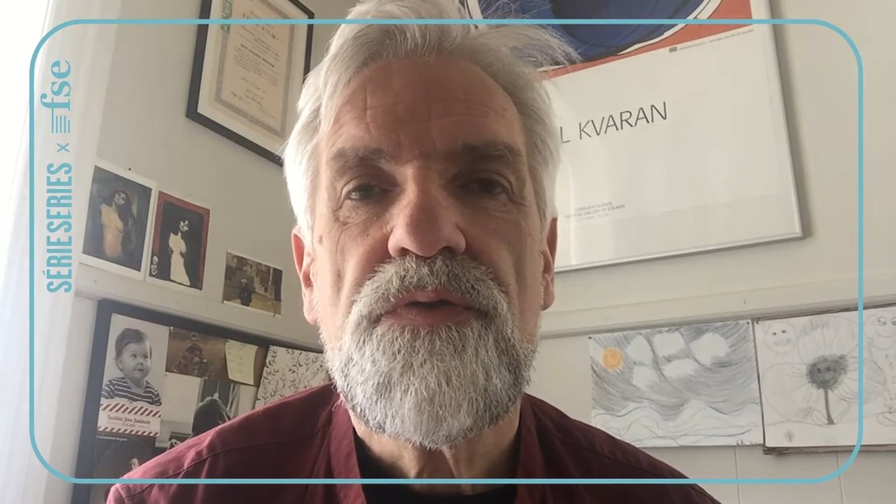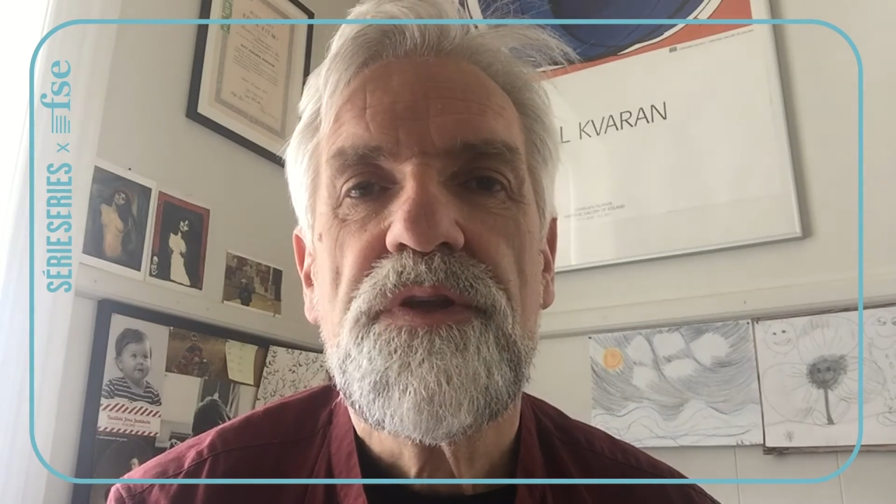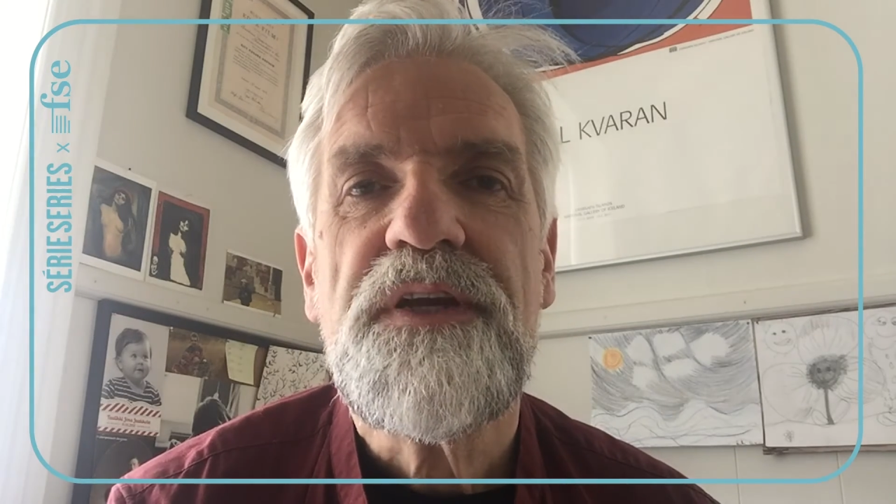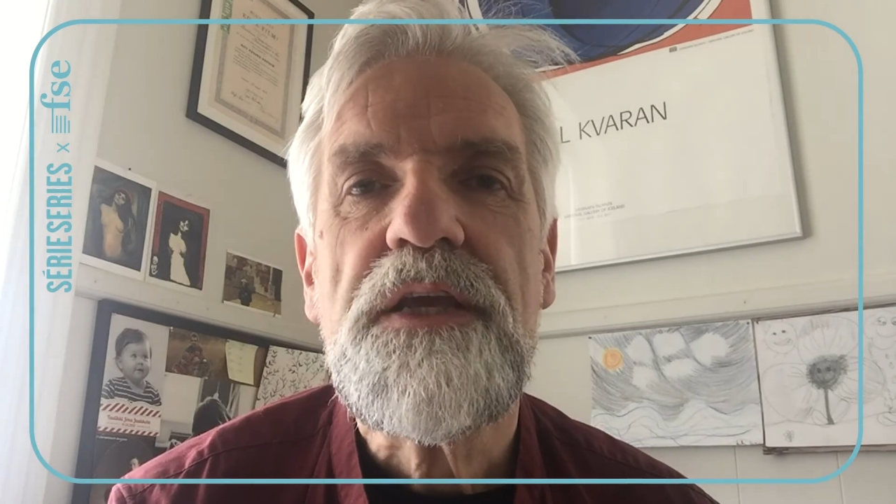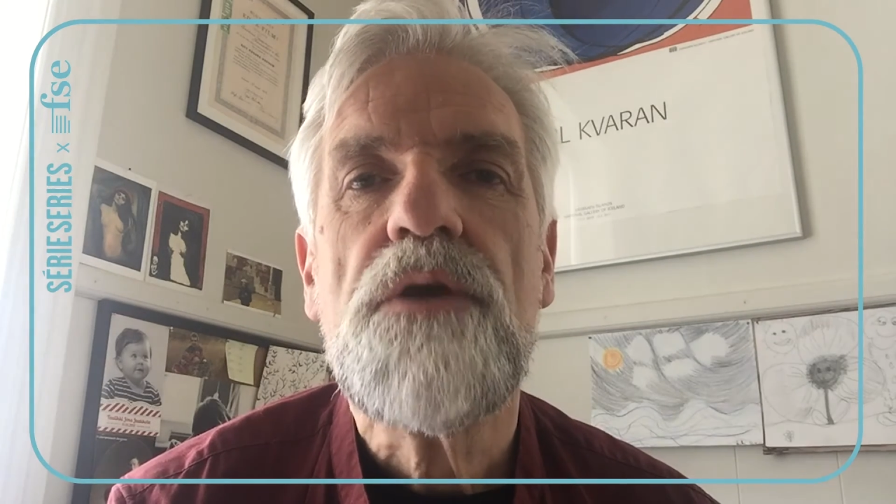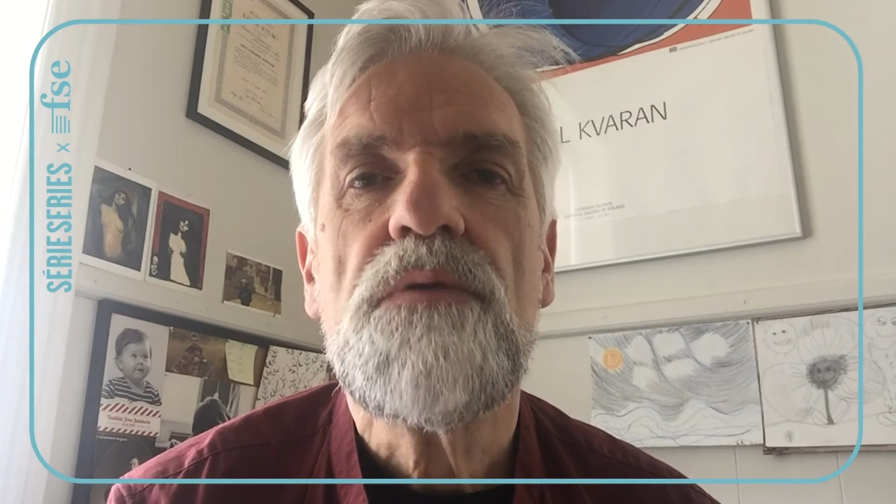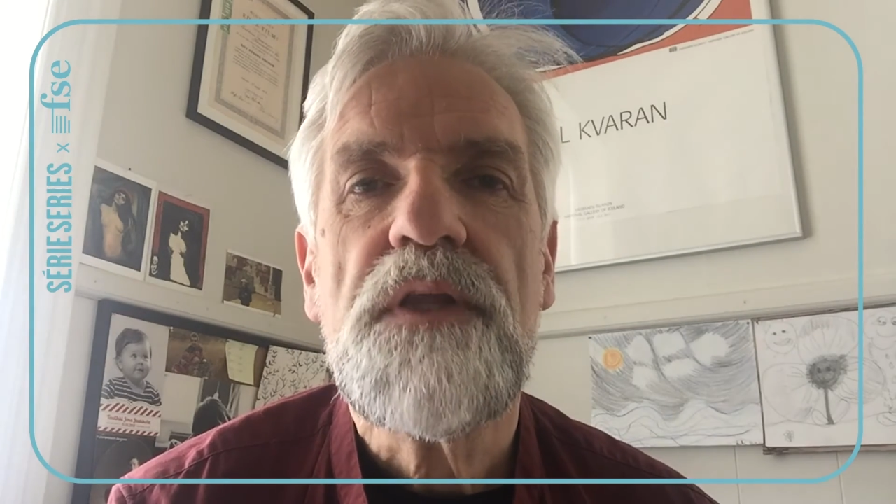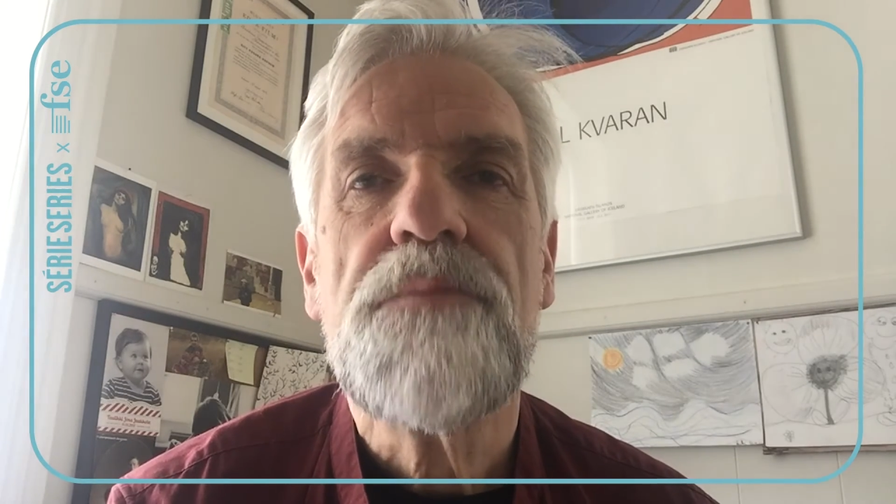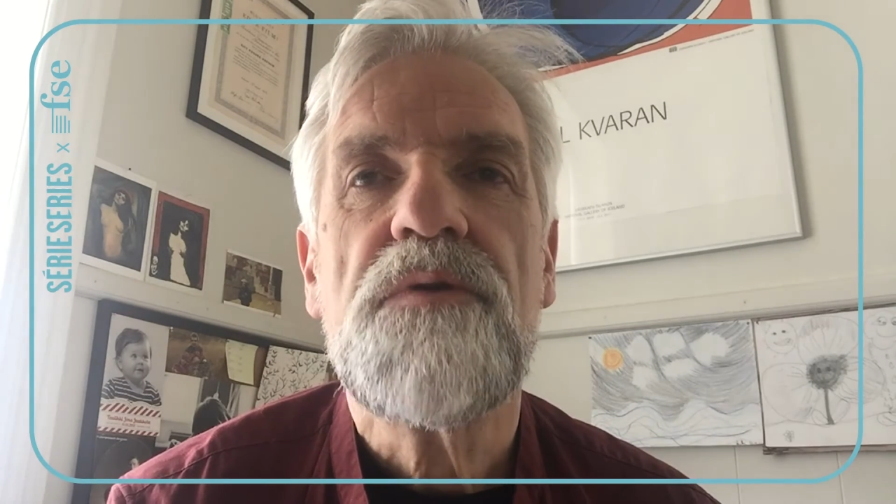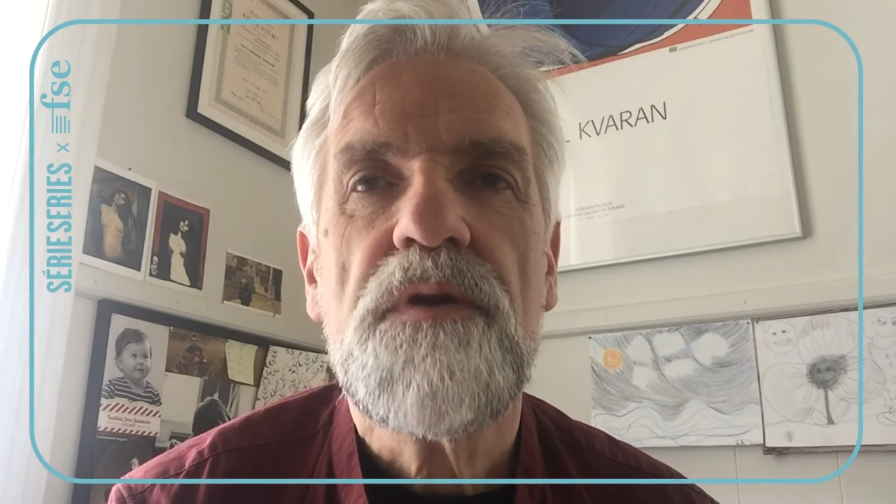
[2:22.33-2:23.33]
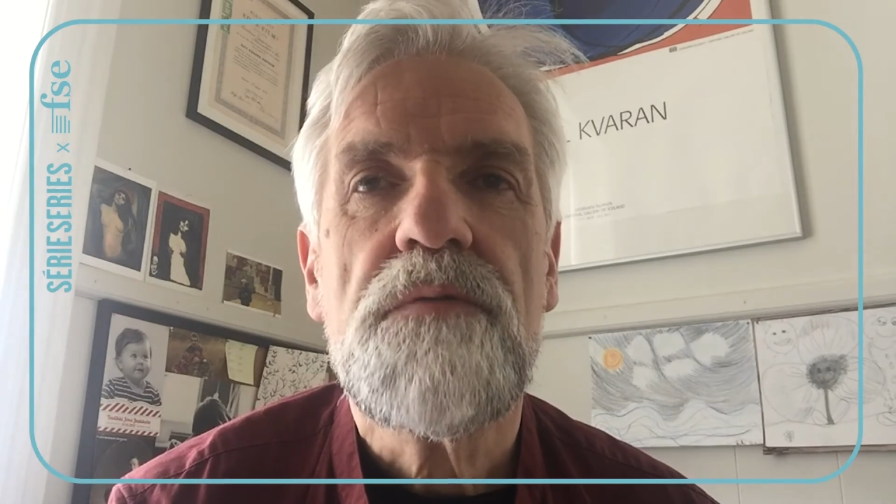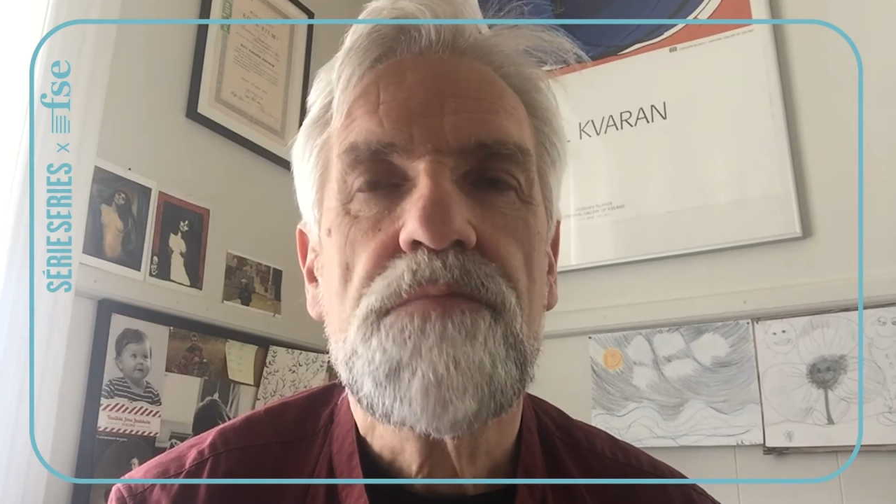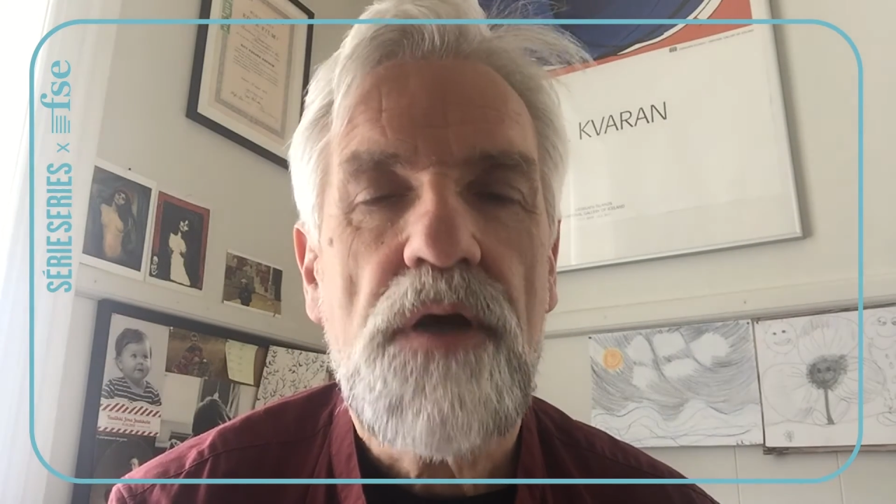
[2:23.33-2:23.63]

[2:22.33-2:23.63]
the neoliberal